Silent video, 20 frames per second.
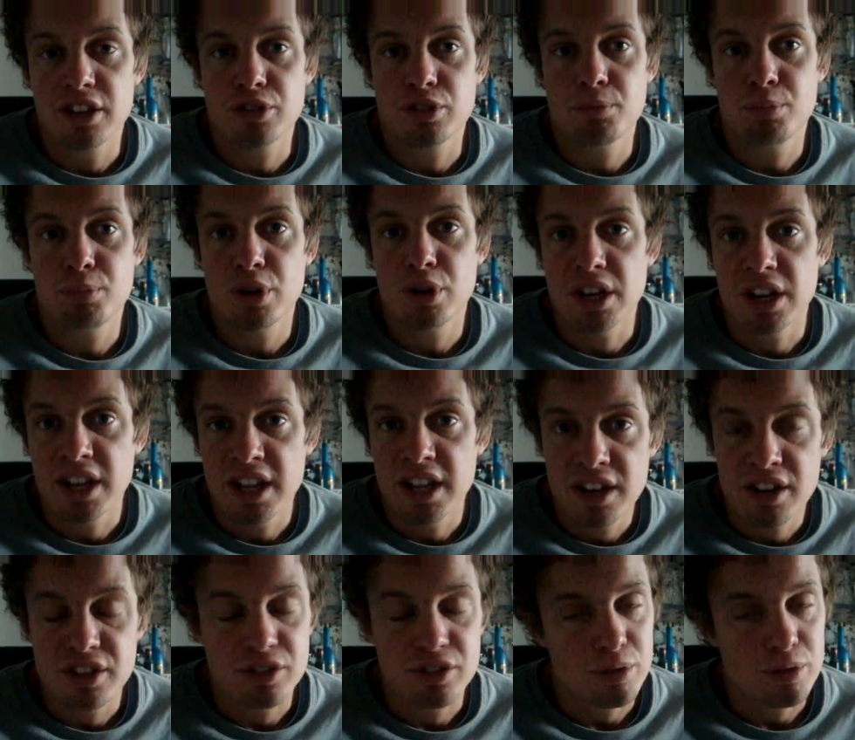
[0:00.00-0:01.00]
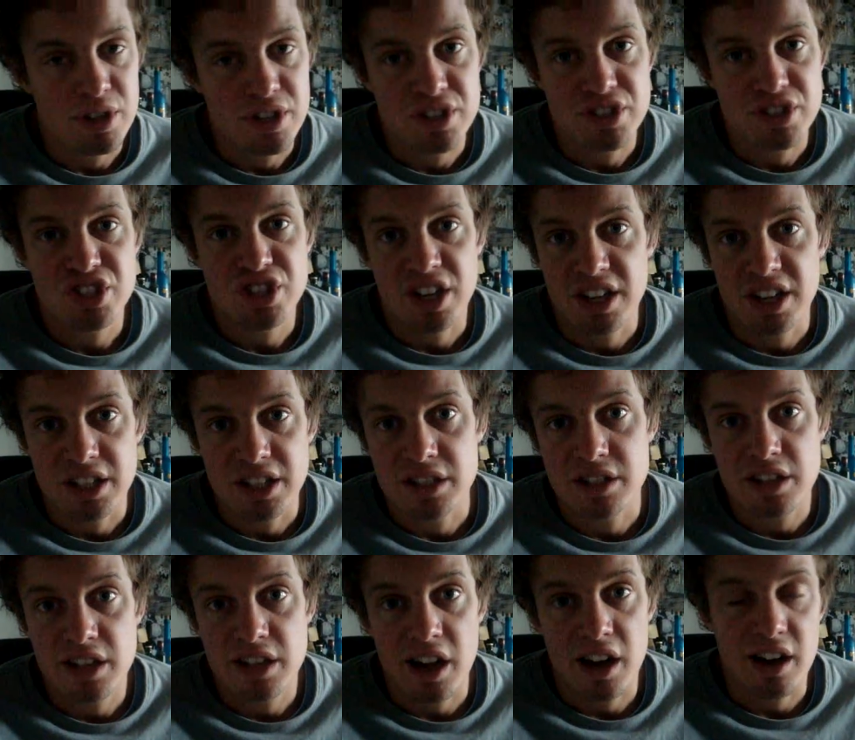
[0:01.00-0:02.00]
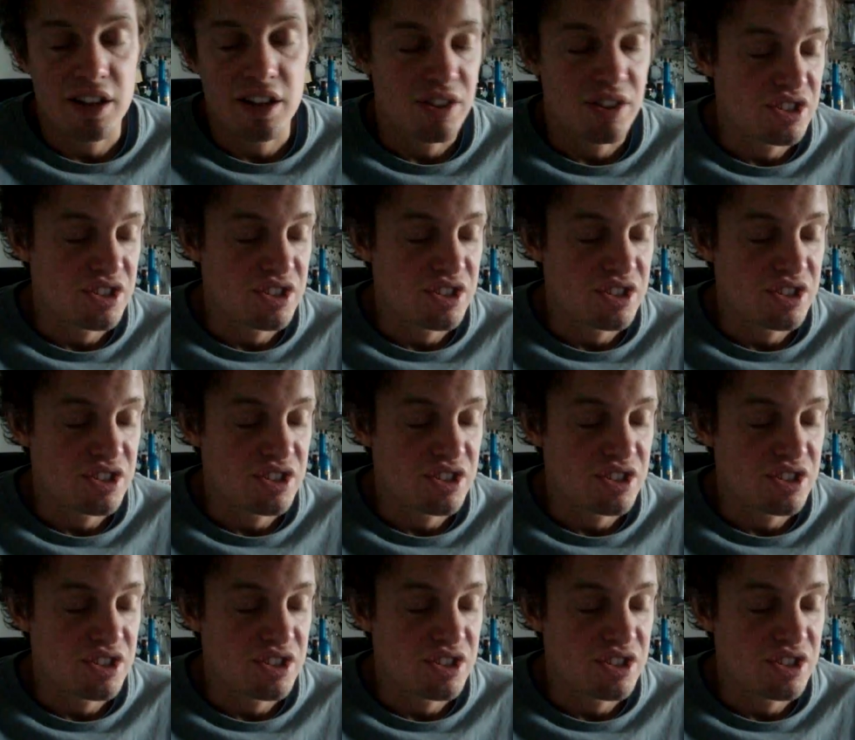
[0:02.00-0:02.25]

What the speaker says: to put an end to this Chinese guy,